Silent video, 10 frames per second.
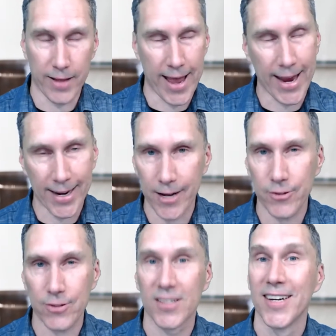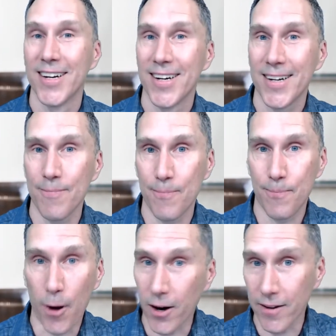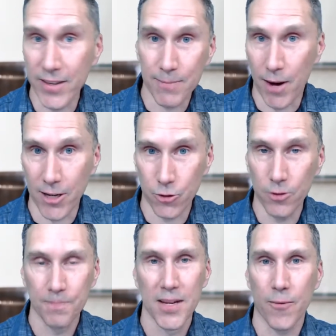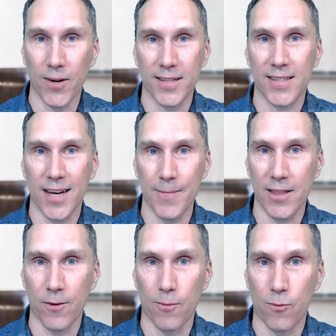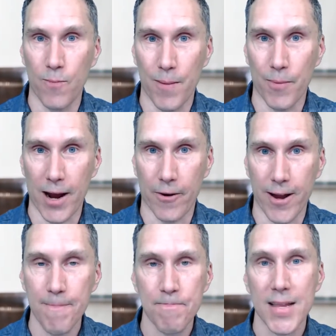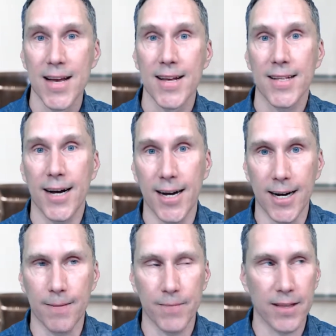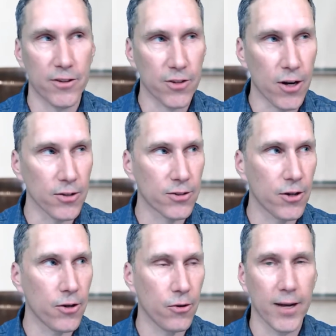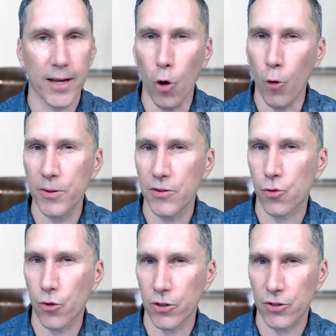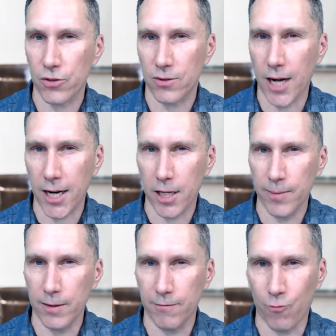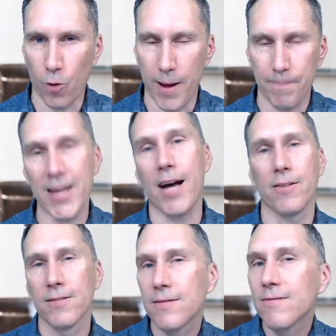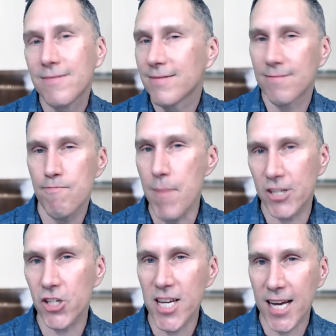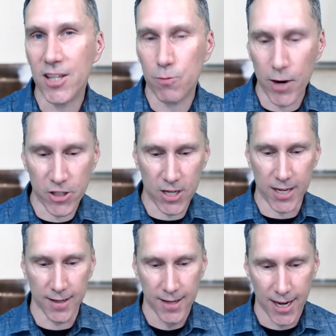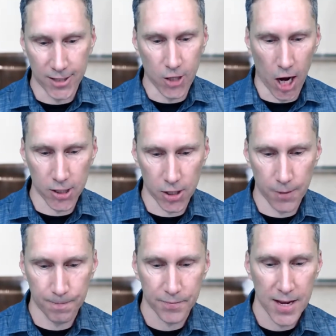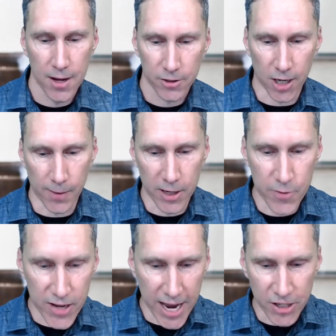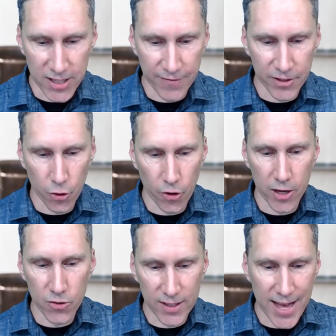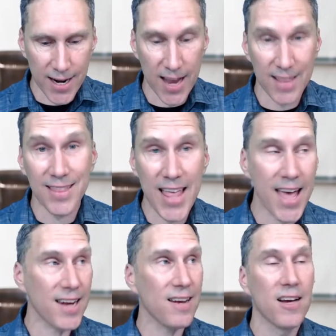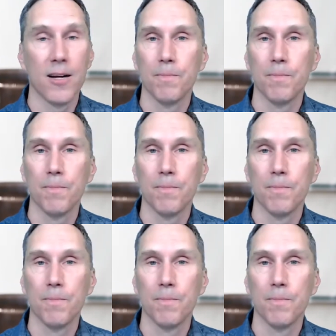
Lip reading: handouts part of this module when it's in the member area. And there's also an open source document format. And make sure you get the spreadsheet. It's awesome. Talk about communications inventory, using that, and then